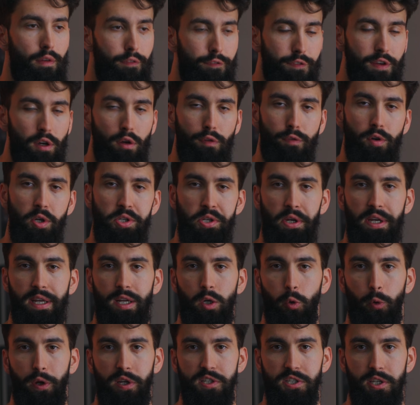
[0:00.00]
feel free to
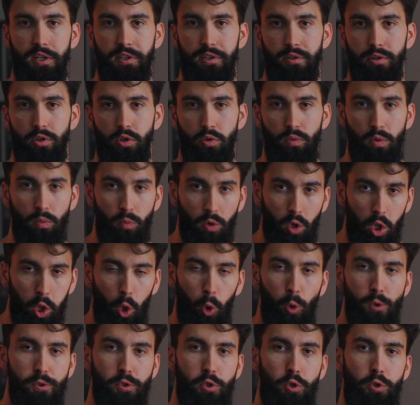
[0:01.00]
increase it
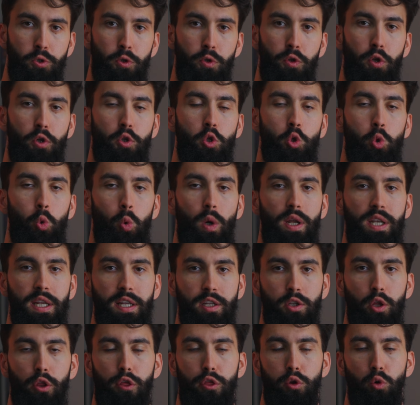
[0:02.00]
closer to the
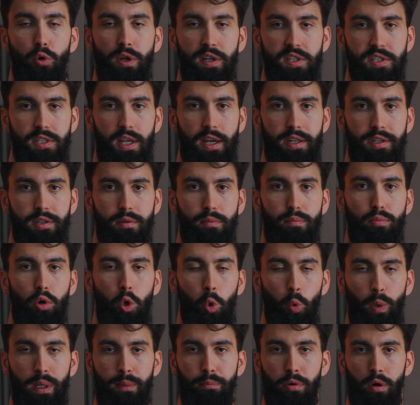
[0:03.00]
20 to 30 sets
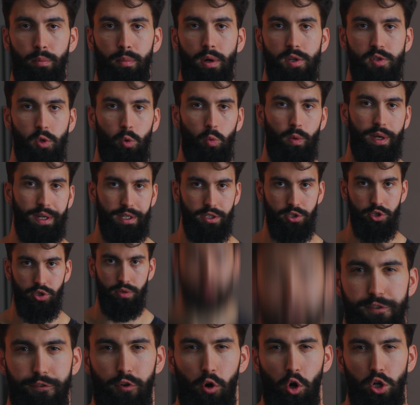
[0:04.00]
per week per muscle range.
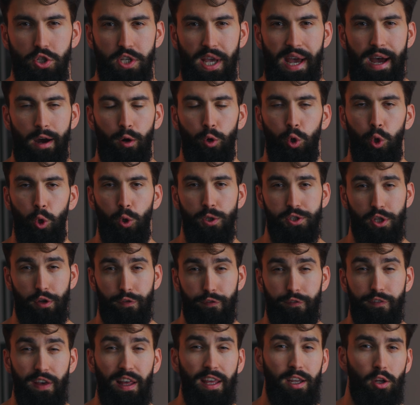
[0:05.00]
As far as how close
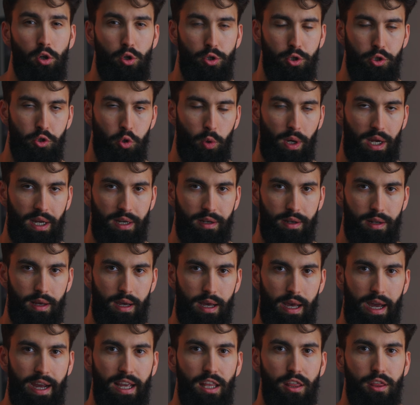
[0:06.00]
to failure to train,
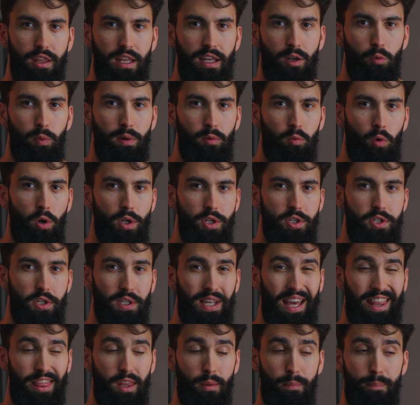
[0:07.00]
I think we want
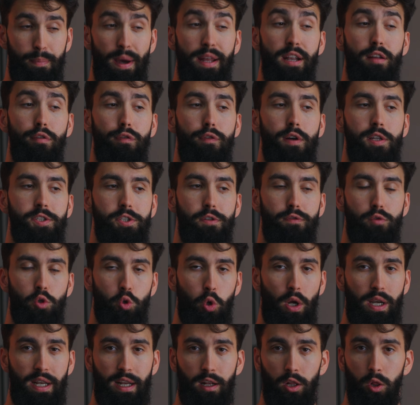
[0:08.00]
to get the benefits of
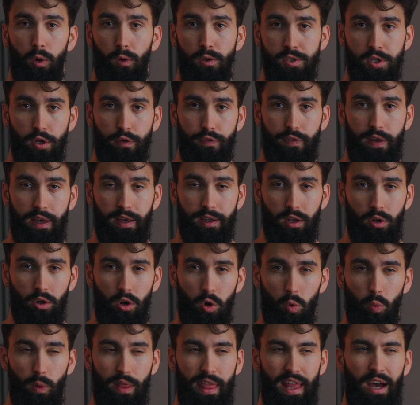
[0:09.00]
training close to
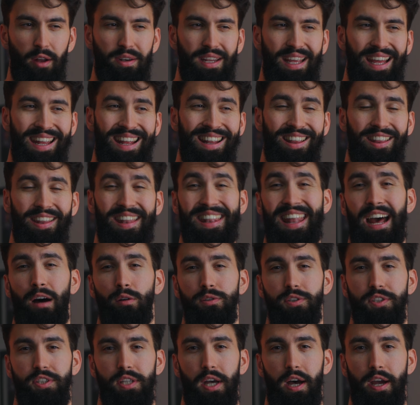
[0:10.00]
failure without getting the
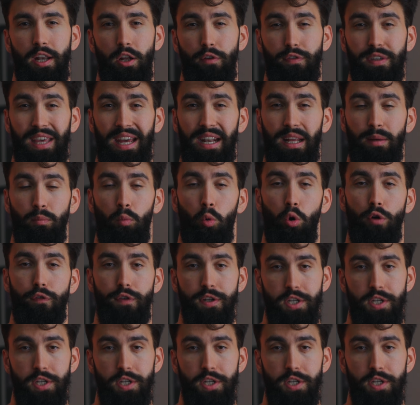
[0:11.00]
downside of getting more